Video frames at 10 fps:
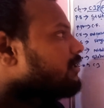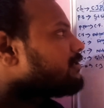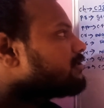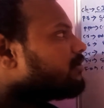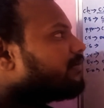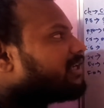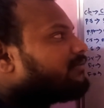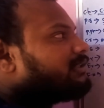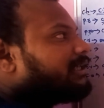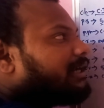So
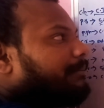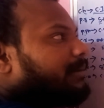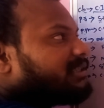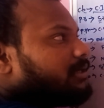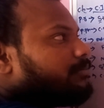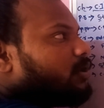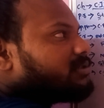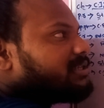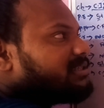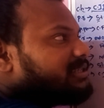whenever the combustion process